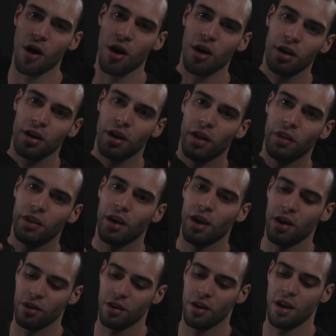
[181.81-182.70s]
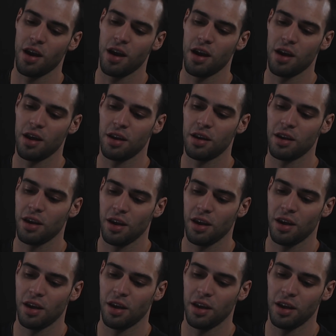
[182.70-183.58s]
Art, on the other hand,
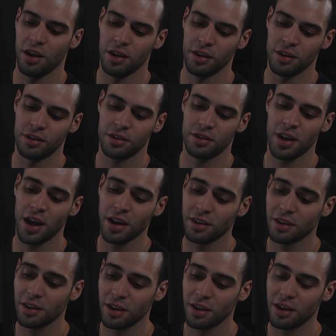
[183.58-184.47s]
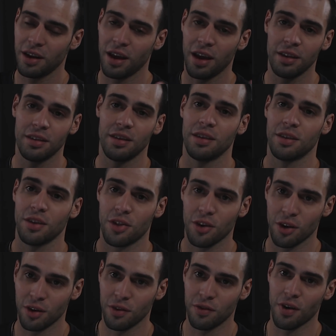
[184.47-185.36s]
is technically an
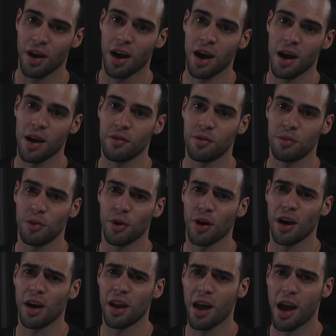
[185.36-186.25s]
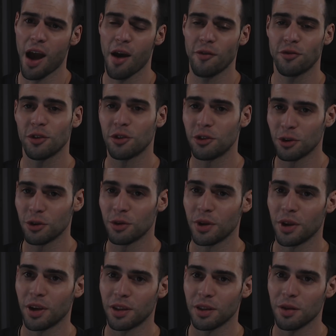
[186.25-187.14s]
18-35, but after
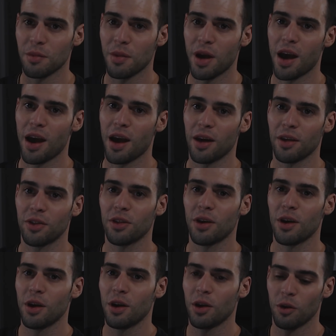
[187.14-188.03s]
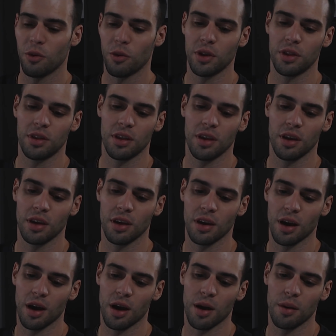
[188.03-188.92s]
doing the math with
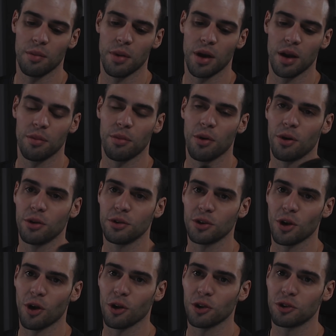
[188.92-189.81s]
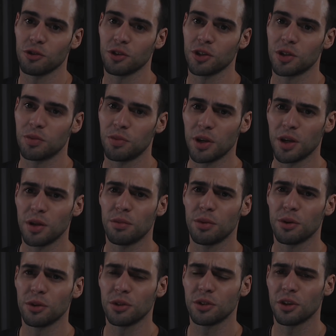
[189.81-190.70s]
the Metabones Ultra
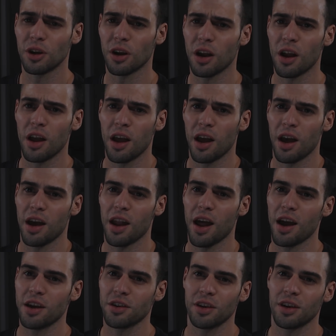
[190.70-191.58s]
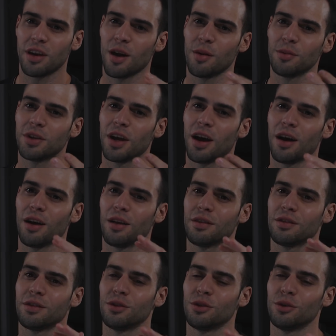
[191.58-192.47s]
Speedbooster, it actually comes
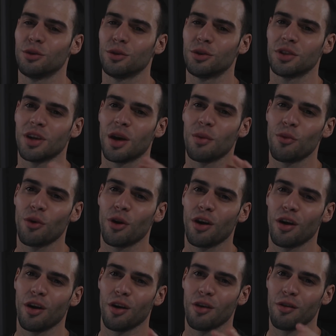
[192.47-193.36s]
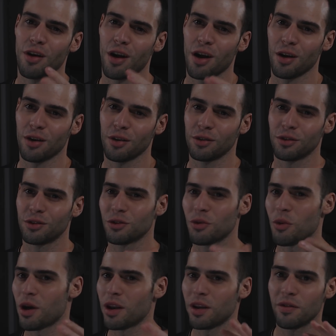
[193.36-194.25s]
out to somewhere around
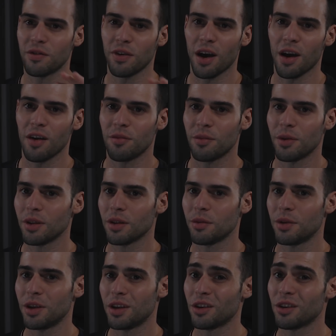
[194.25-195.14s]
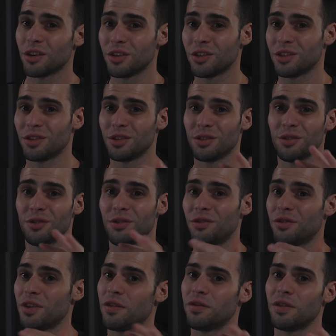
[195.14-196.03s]
25 millimeters to
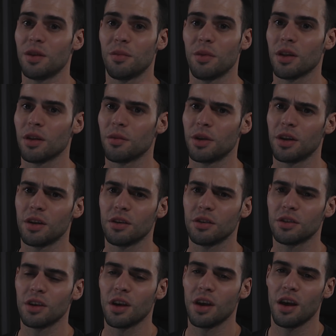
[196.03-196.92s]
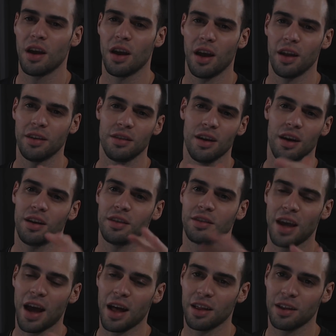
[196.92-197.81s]
50 millimeters. It's not
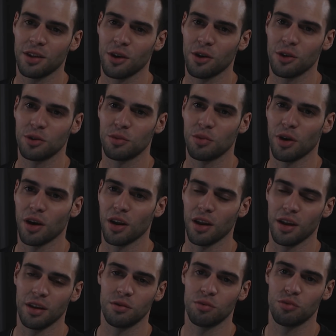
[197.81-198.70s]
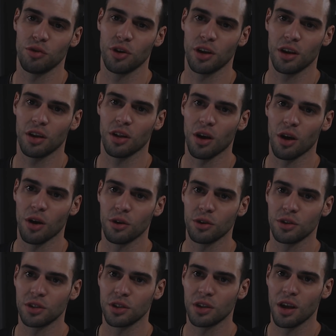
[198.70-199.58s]
exactly those, but it's pretty
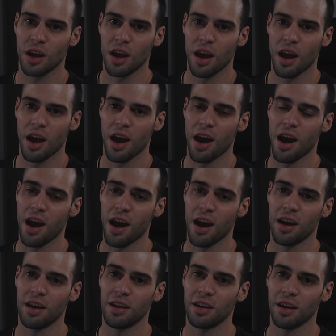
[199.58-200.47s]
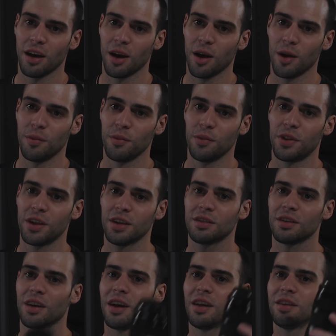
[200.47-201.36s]
close. And
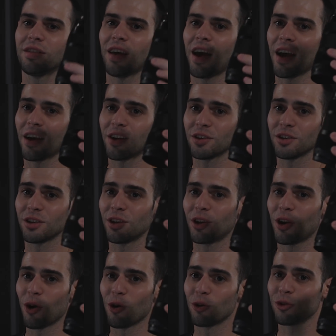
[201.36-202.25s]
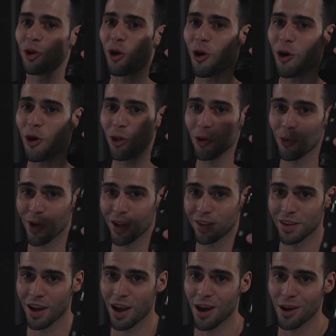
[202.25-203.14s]
this lens actually goes all the
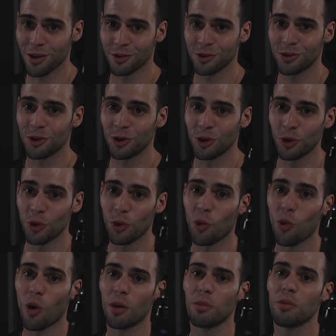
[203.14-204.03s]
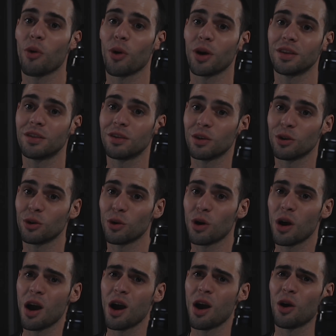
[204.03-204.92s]
way down to
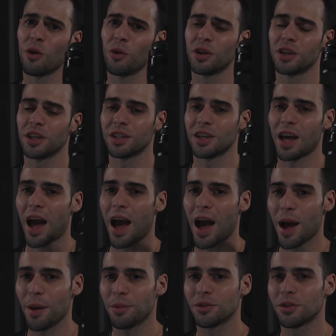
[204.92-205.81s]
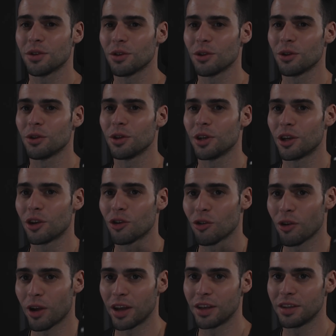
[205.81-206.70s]
1.2, which is absolutely
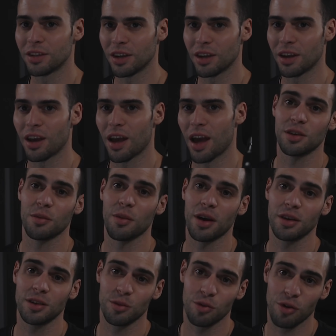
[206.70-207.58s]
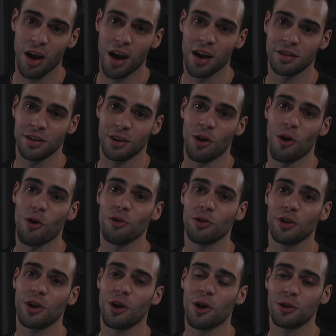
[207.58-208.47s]
crazy. To my surprise, it
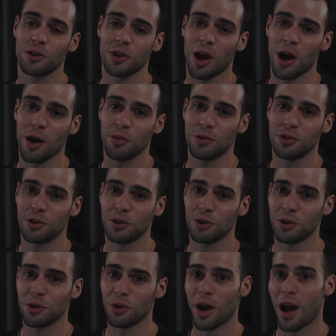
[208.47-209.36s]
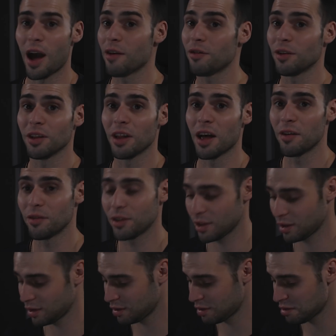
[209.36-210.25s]
only goes up to
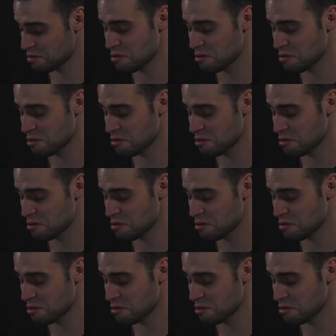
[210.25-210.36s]
f11.